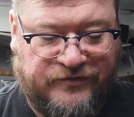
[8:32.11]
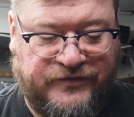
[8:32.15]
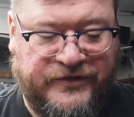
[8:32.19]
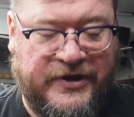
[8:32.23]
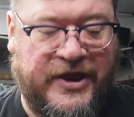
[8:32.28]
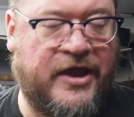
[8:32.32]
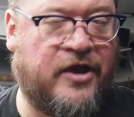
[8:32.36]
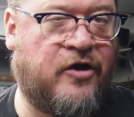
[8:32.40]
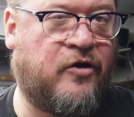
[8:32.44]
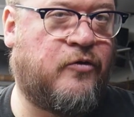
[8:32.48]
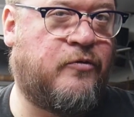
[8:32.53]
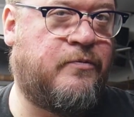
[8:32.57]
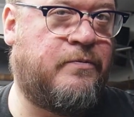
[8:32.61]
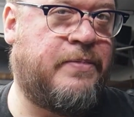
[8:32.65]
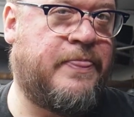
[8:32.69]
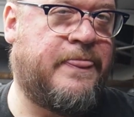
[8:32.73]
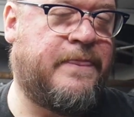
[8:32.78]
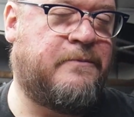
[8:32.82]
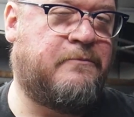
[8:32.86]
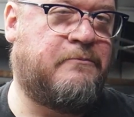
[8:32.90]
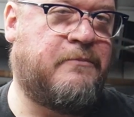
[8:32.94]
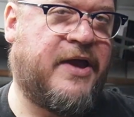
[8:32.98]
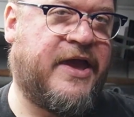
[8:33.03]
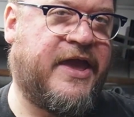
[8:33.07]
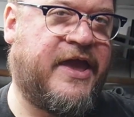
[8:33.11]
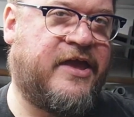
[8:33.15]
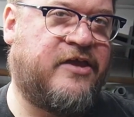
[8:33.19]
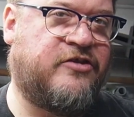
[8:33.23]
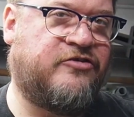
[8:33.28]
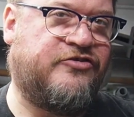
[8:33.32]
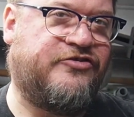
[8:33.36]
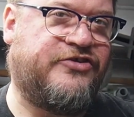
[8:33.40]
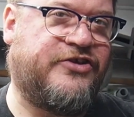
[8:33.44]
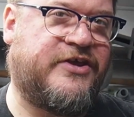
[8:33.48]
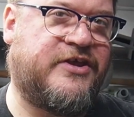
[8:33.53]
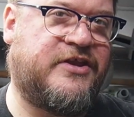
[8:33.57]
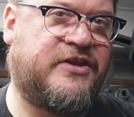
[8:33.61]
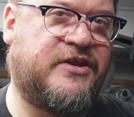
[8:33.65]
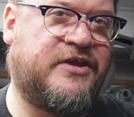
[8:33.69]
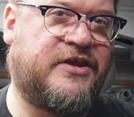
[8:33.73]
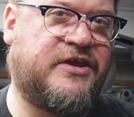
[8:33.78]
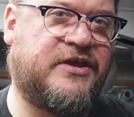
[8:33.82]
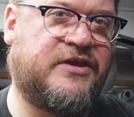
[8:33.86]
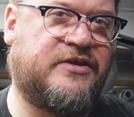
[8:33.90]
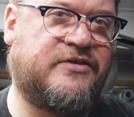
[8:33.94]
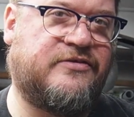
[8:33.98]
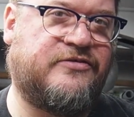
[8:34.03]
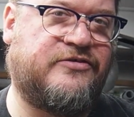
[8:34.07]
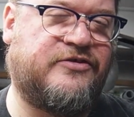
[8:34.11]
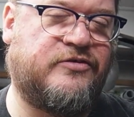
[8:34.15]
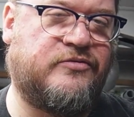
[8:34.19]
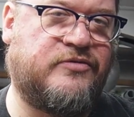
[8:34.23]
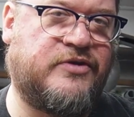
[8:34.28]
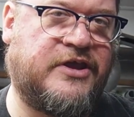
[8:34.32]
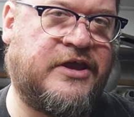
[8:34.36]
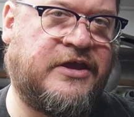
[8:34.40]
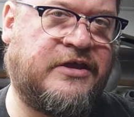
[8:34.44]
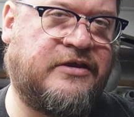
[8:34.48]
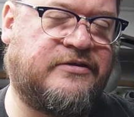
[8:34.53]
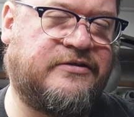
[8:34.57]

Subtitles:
Now, my engine is unique